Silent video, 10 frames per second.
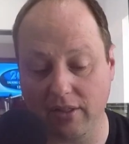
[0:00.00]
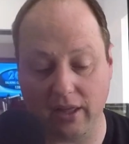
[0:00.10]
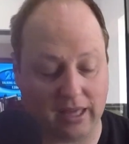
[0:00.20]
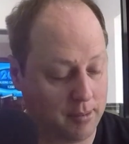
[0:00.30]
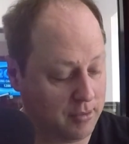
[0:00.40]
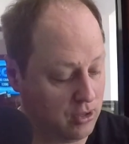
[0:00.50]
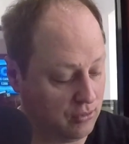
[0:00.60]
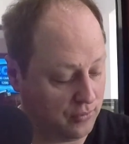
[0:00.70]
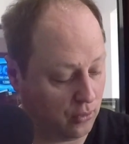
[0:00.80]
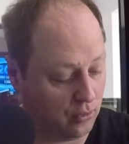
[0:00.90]
that can be
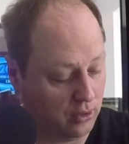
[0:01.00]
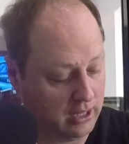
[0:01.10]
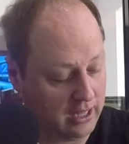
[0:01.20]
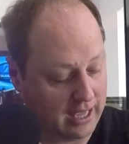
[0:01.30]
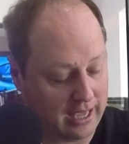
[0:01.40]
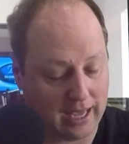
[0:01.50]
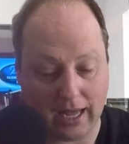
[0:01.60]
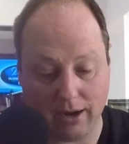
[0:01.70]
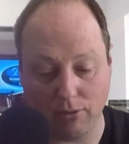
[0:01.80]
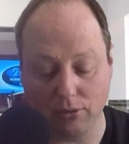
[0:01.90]
used for
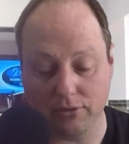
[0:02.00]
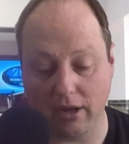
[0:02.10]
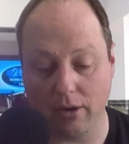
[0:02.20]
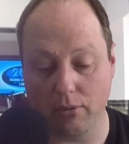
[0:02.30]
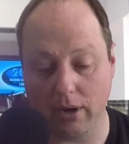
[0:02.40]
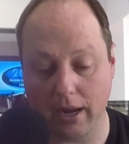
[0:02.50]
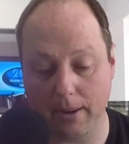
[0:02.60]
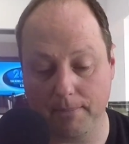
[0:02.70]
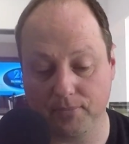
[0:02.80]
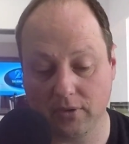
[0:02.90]
are
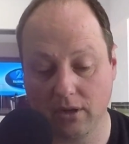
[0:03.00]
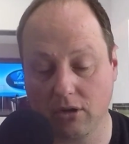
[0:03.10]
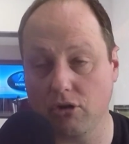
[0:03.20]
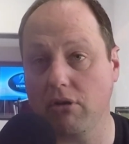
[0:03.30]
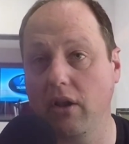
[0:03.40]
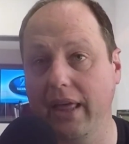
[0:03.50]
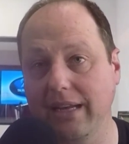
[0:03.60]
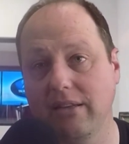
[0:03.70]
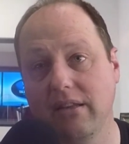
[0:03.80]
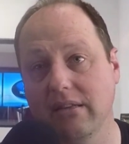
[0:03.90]
also controlling
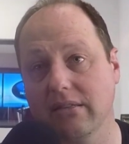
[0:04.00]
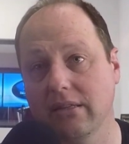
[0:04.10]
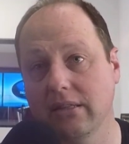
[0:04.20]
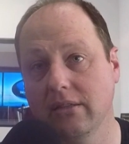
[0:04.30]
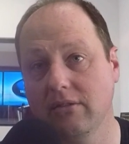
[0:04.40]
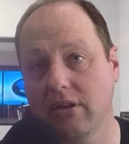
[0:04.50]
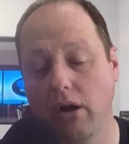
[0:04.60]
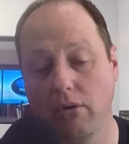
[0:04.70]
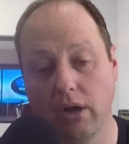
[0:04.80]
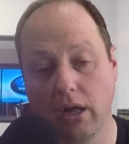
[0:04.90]
entities.
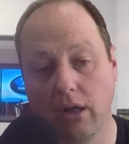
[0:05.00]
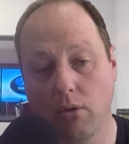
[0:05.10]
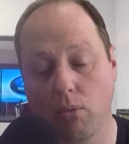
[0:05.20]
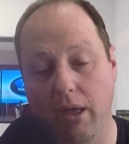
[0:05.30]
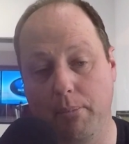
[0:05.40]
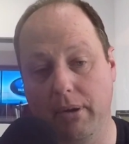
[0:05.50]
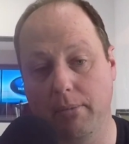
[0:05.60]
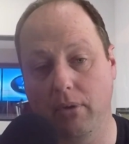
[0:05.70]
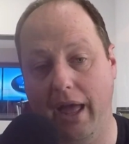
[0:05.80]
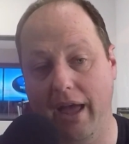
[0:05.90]
So where
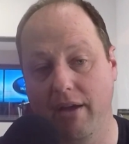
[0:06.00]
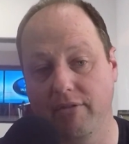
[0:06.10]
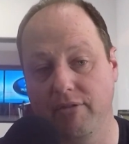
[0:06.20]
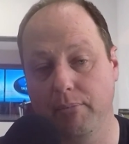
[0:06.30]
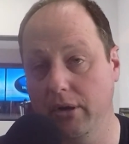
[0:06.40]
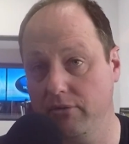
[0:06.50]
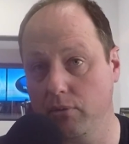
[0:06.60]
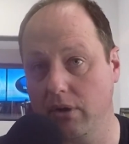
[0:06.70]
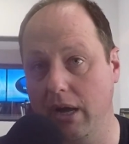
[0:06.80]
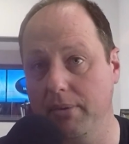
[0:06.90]
people have
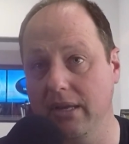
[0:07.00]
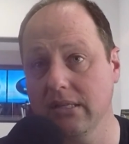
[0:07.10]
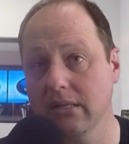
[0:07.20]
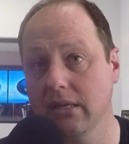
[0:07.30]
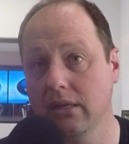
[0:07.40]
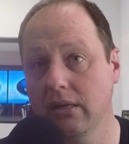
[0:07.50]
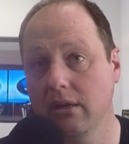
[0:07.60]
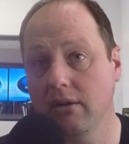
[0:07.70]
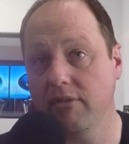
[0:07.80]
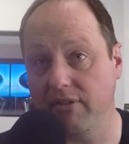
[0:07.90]
personal companies,
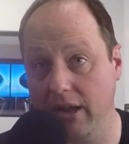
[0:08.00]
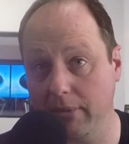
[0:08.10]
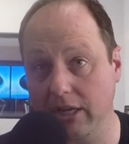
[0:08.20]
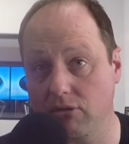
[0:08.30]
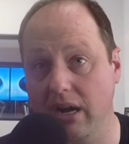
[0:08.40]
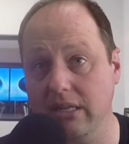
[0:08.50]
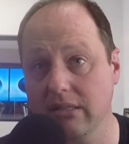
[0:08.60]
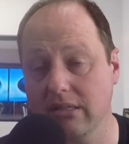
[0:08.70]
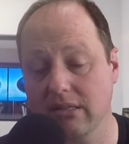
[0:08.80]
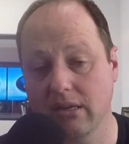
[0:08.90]
family
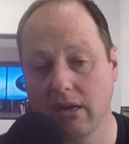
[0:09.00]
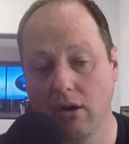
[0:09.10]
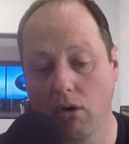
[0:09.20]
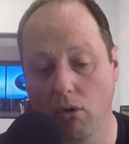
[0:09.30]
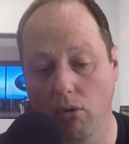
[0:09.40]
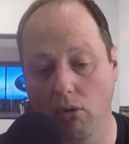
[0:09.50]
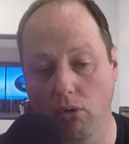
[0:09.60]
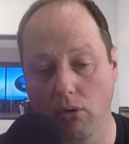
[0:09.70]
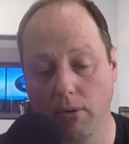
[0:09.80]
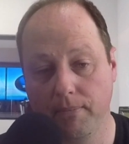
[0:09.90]
trusts,
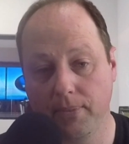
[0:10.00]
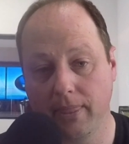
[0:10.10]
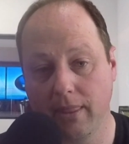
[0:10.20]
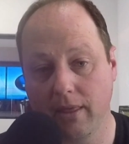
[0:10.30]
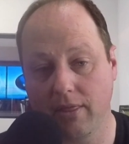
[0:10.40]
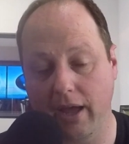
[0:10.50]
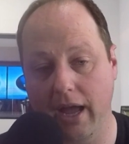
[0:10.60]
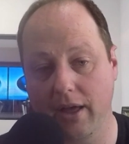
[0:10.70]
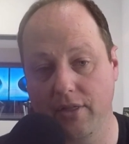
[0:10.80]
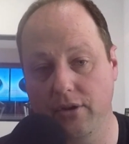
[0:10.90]
or they
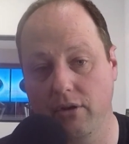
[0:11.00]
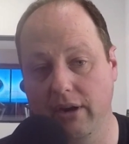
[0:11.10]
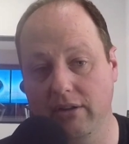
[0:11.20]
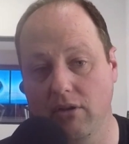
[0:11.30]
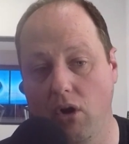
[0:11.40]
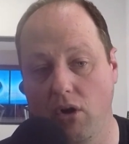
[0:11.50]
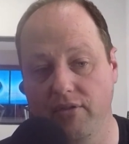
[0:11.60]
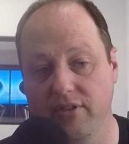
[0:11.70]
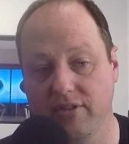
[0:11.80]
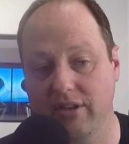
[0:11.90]
are the director
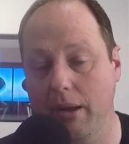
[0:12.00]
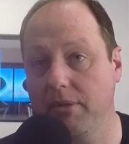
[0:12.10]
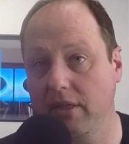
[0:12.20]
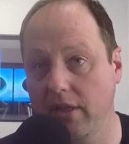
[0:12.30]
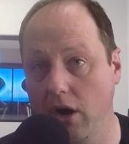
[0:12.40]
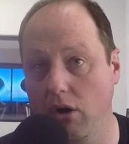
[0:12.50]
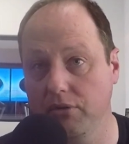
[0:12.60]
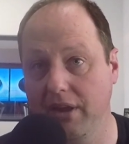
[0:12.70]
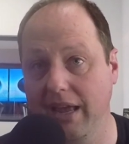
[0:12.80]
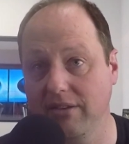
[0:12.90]
of something that
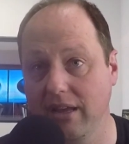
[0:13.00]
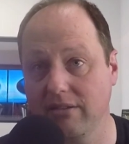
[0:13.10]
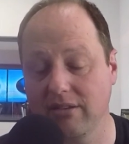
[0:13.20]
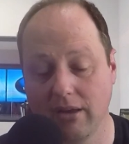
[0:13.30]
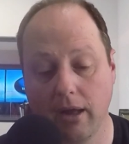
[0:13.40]
holds assets,